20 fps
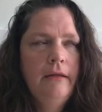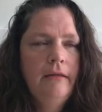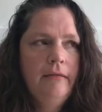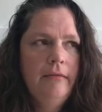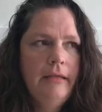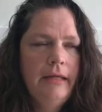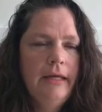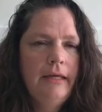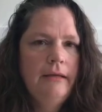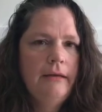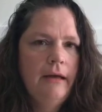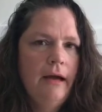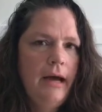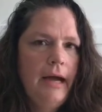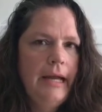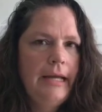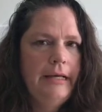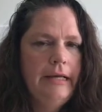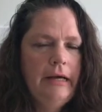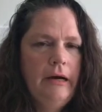then
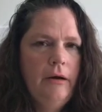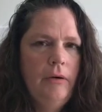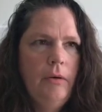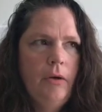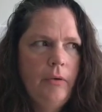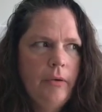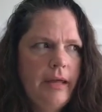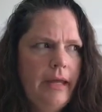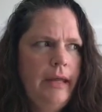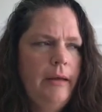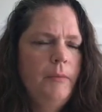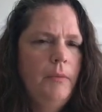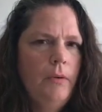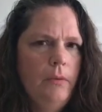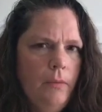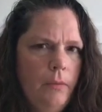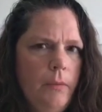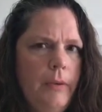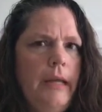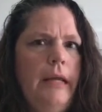I know, okay,
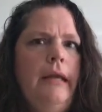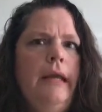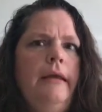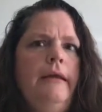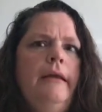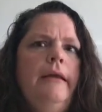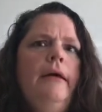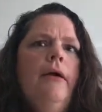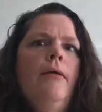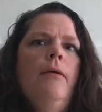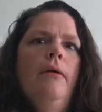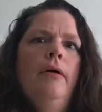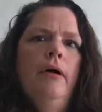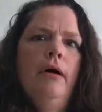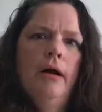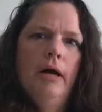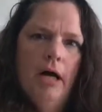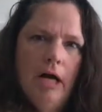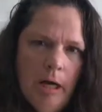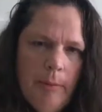well, we need to go
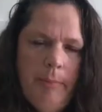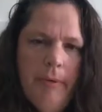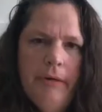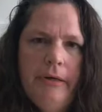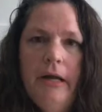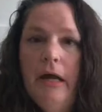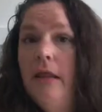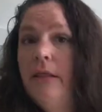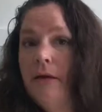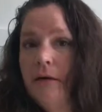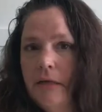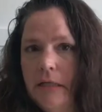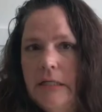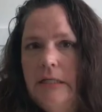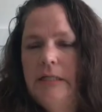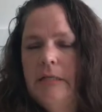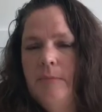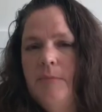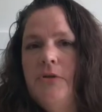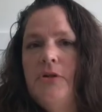up another
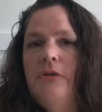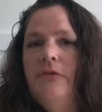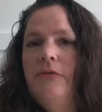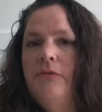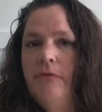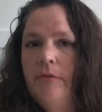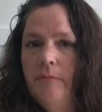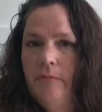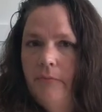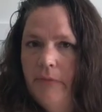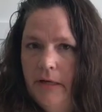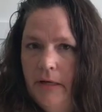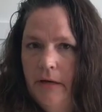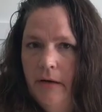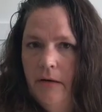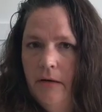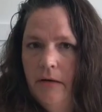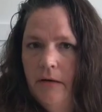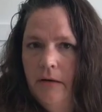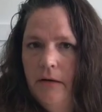exemption from
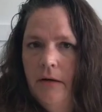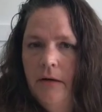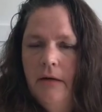there.